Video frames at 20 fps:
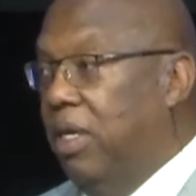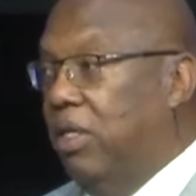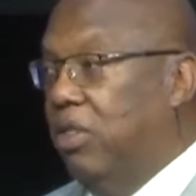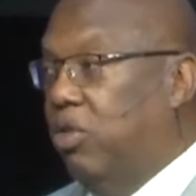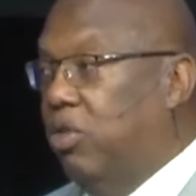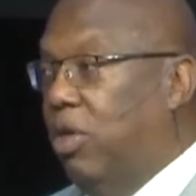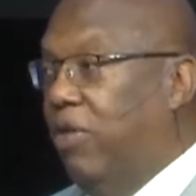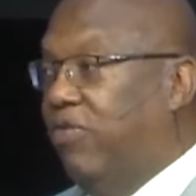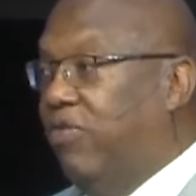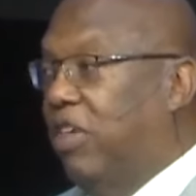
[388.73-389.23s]

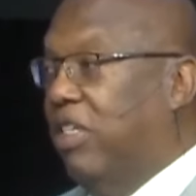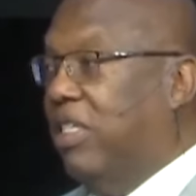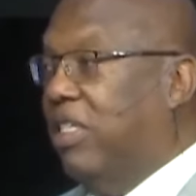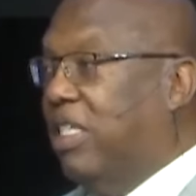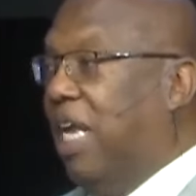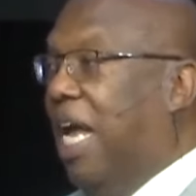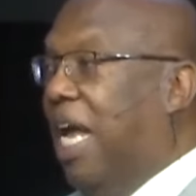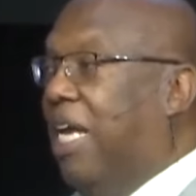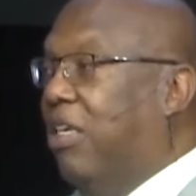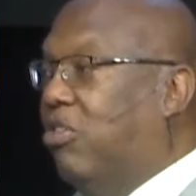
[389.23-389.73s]
So if the
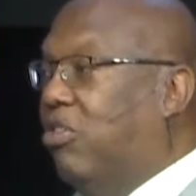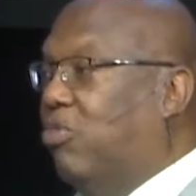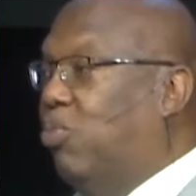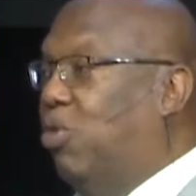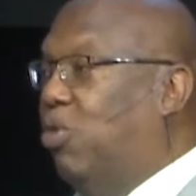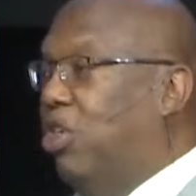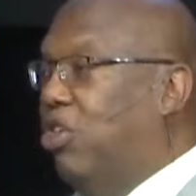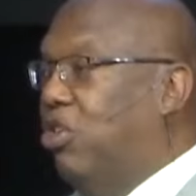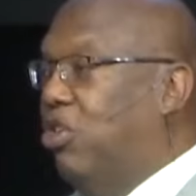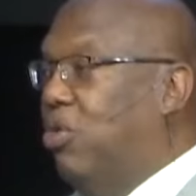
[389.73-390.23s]
saints
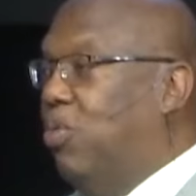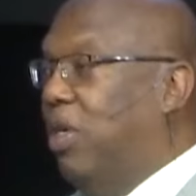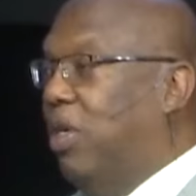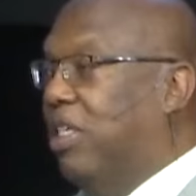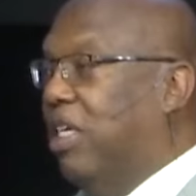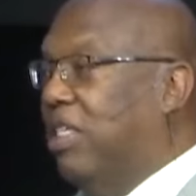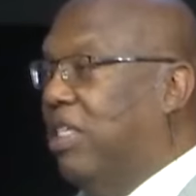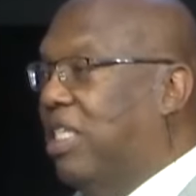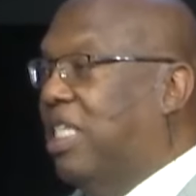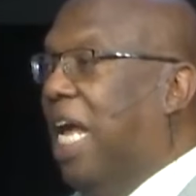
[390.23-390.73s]
would do what
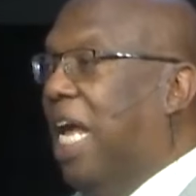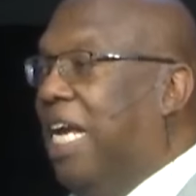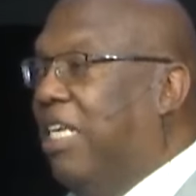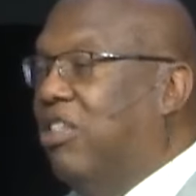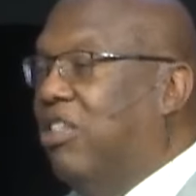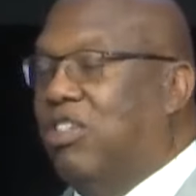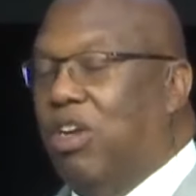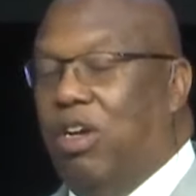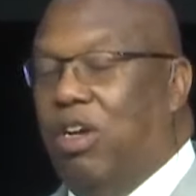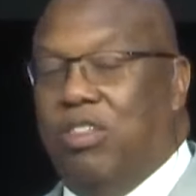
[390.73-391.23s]
the
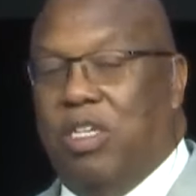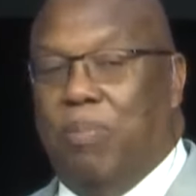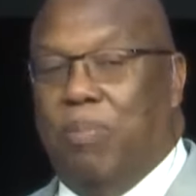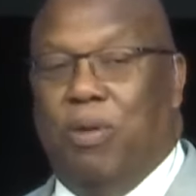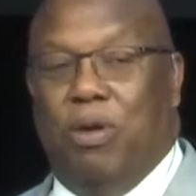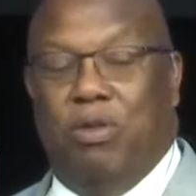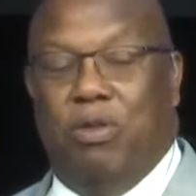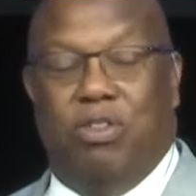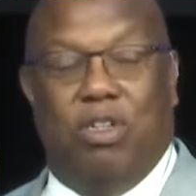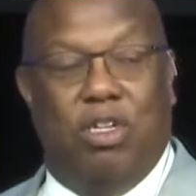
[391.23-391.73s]
saints are
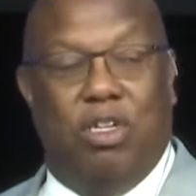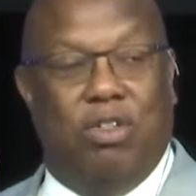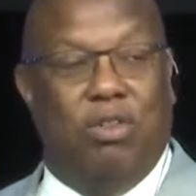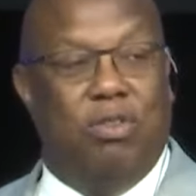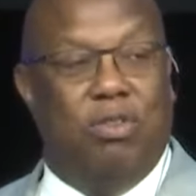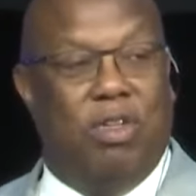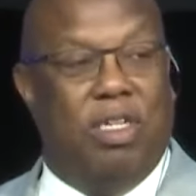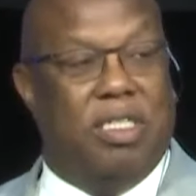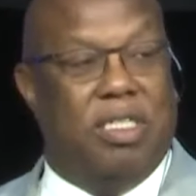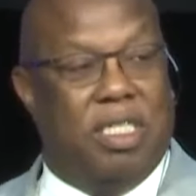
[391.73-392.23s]
supposed to
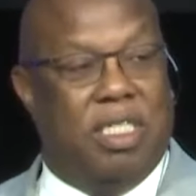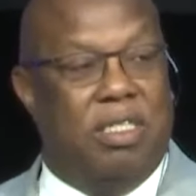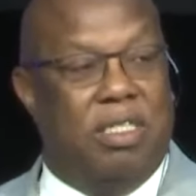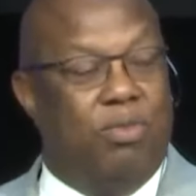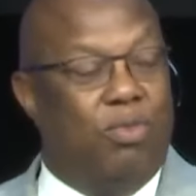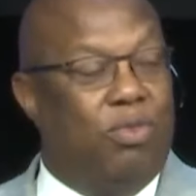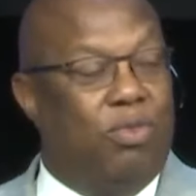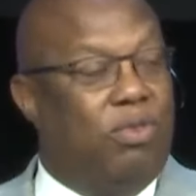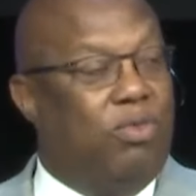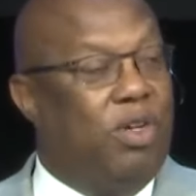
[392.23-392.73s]
do,
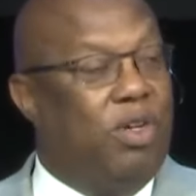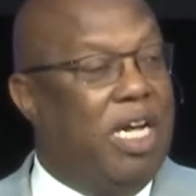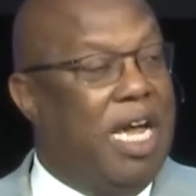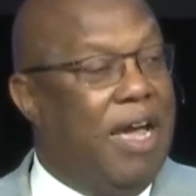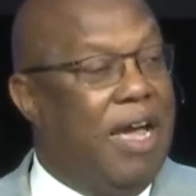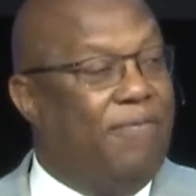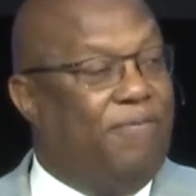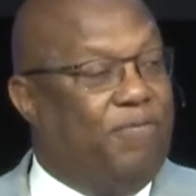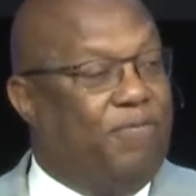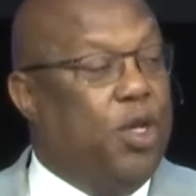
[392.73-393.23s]
we
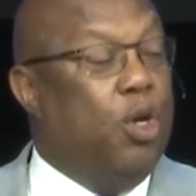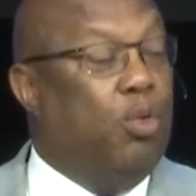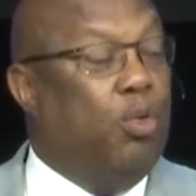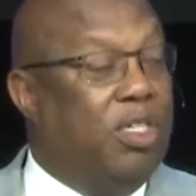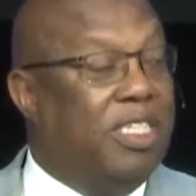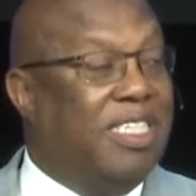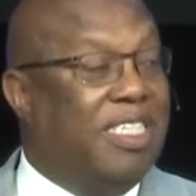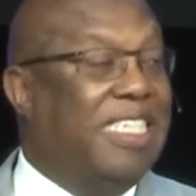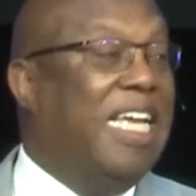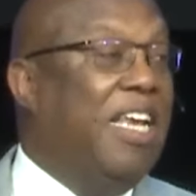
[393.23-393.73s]
have
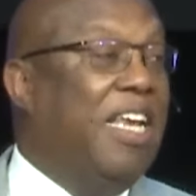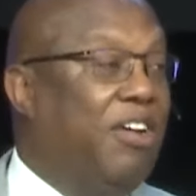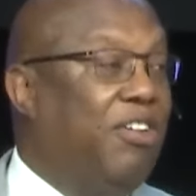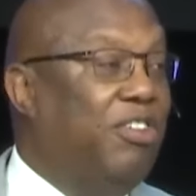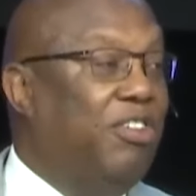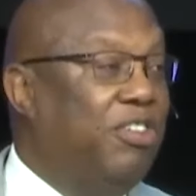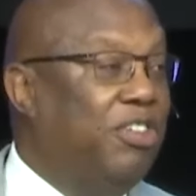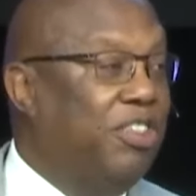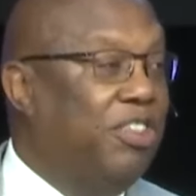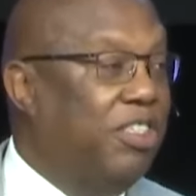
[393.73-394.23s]
fewer
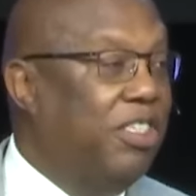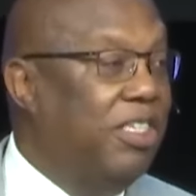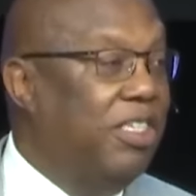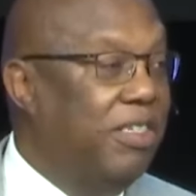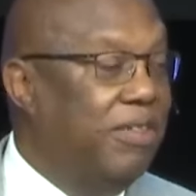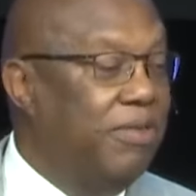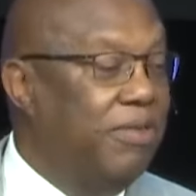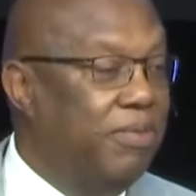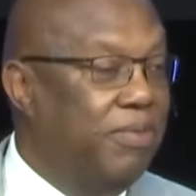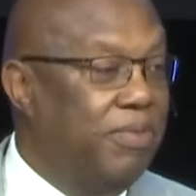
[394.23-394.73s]
sinners
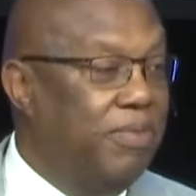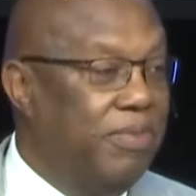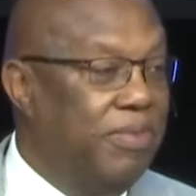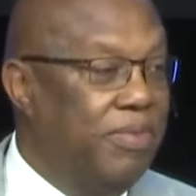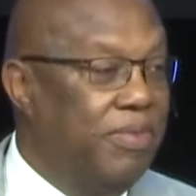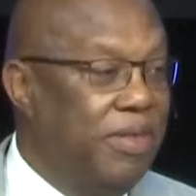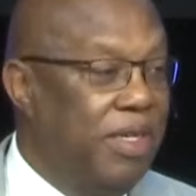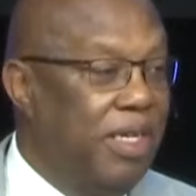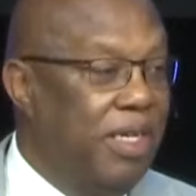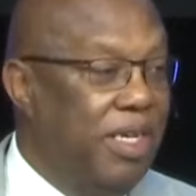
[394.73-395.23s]

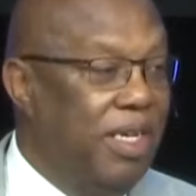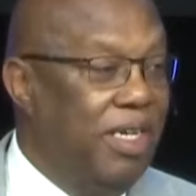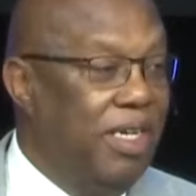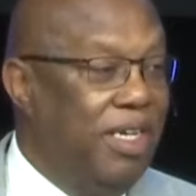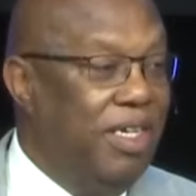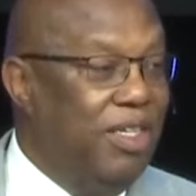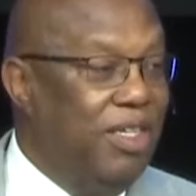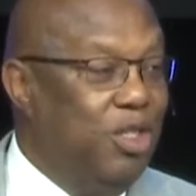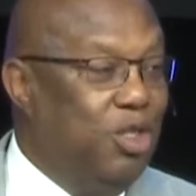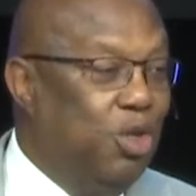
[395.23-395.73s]

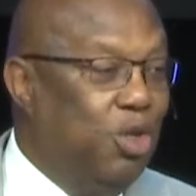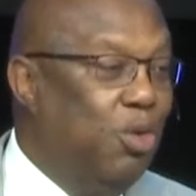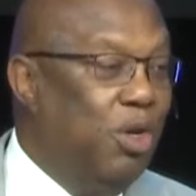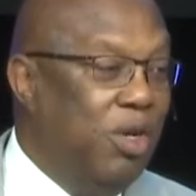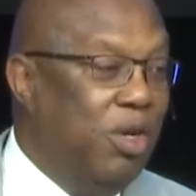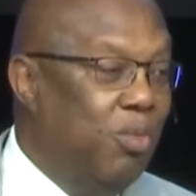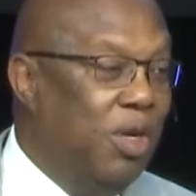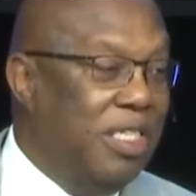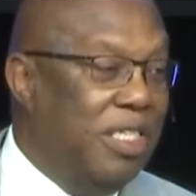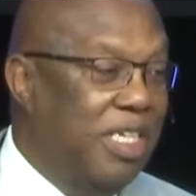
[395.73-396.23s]

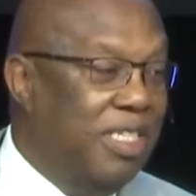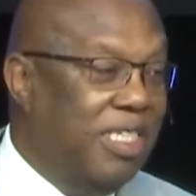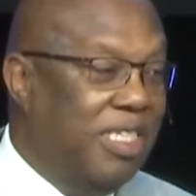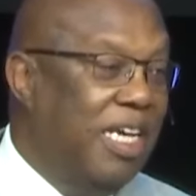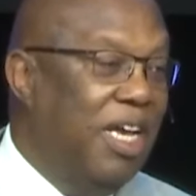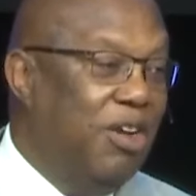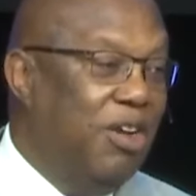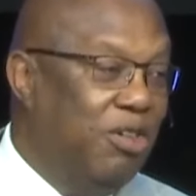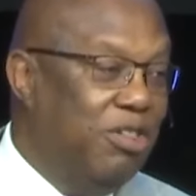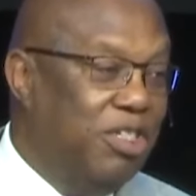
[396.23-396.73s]
doing what the
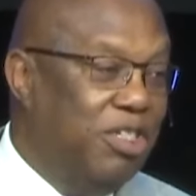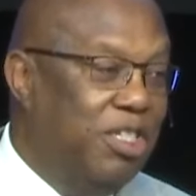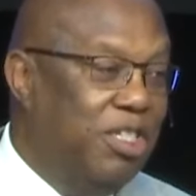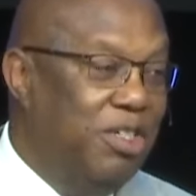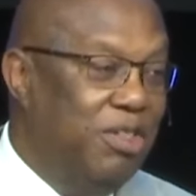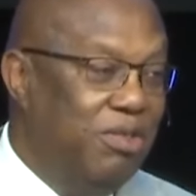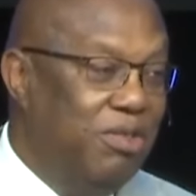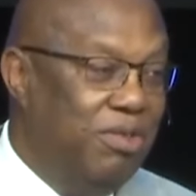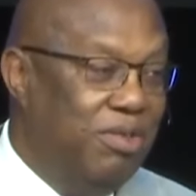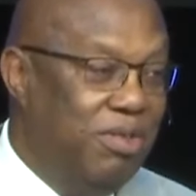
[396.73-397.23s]
sinners do.